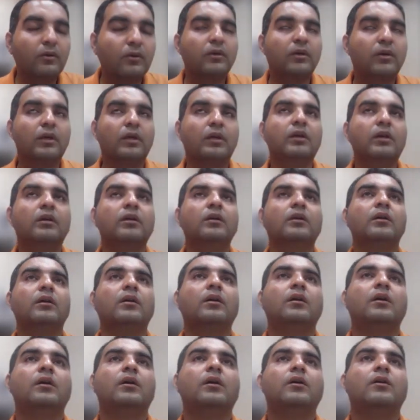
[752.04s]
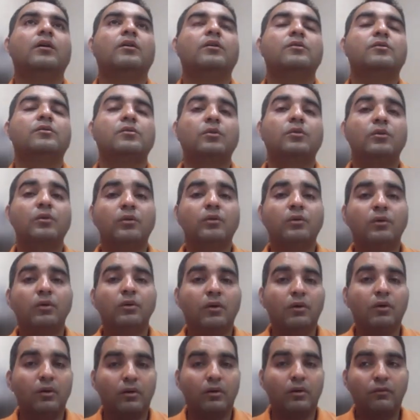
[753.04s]
Okay. So
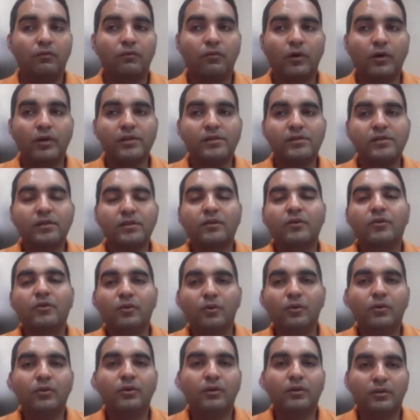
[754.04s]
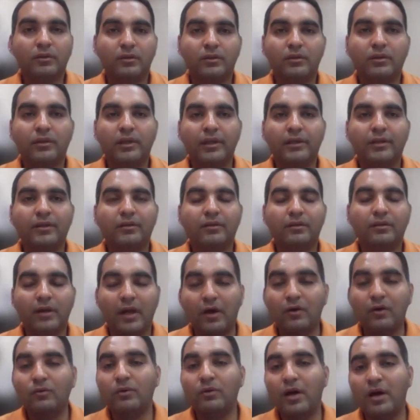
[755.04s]
what is the code that
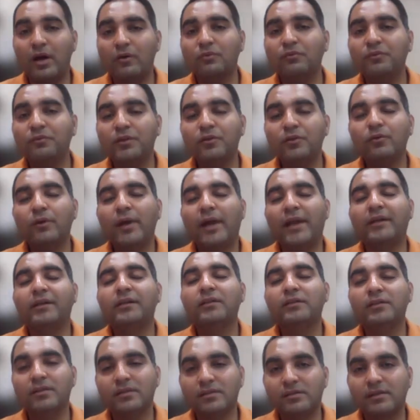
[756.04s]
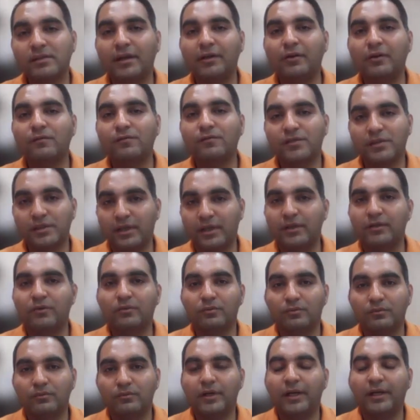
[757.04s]
how will you handle this kind of scenario?
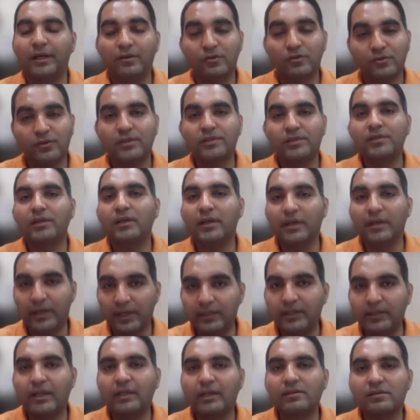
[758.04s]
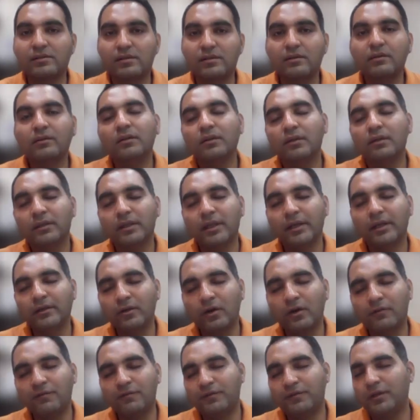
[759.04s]
Right. So it's a correct answer that
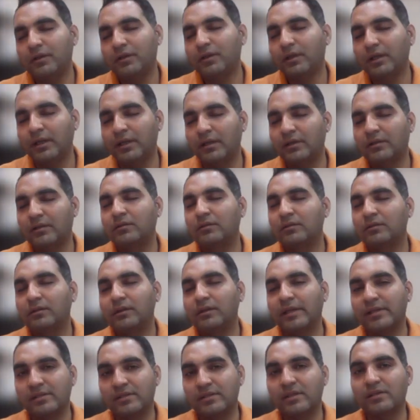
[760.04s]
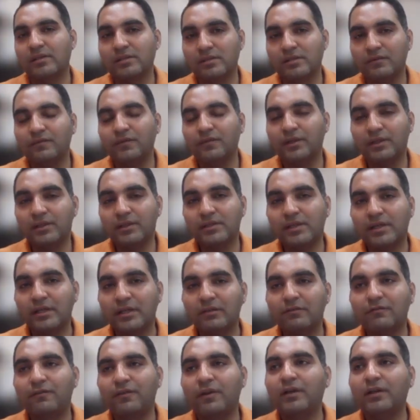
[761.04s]
after eighth test case, if it is
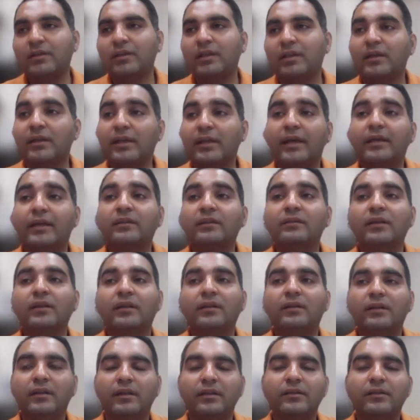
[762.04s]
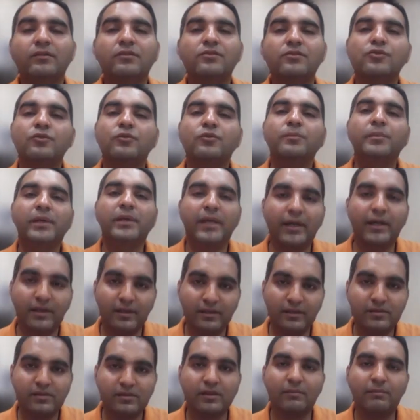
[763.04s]
getting failed, then ninth and tenth should be
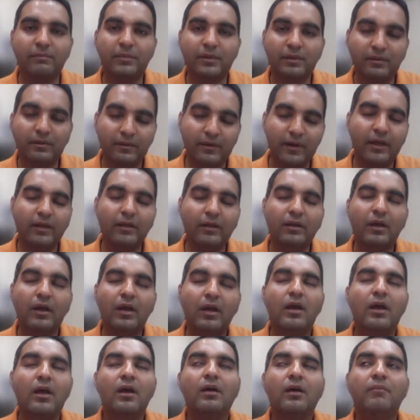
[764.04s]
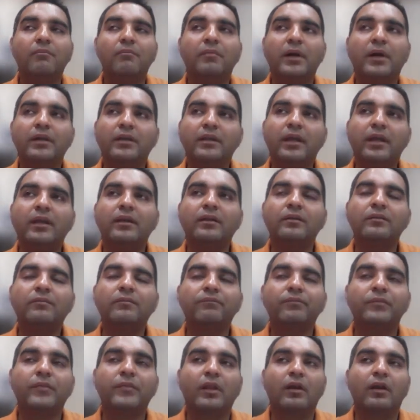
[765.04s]
getting skipped, right? But then
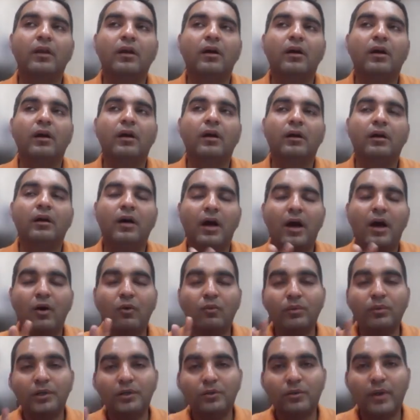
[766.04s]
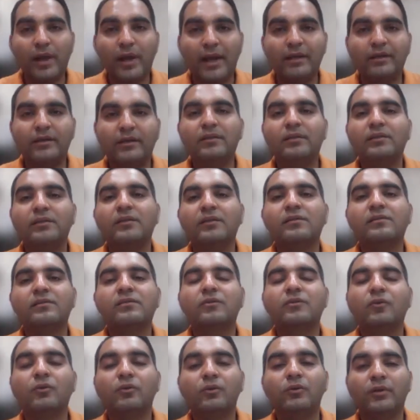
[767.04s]
how will you handle this
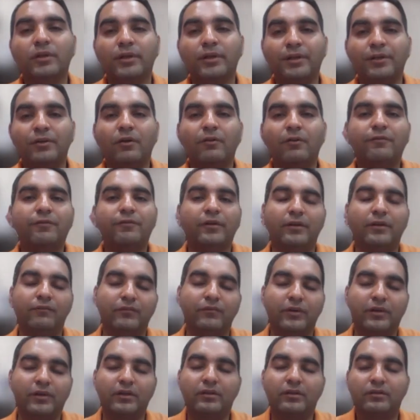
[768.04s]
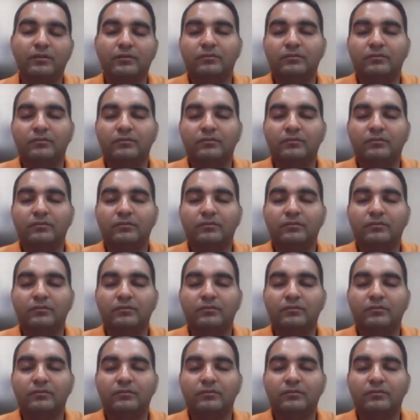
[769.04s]
code in your framework?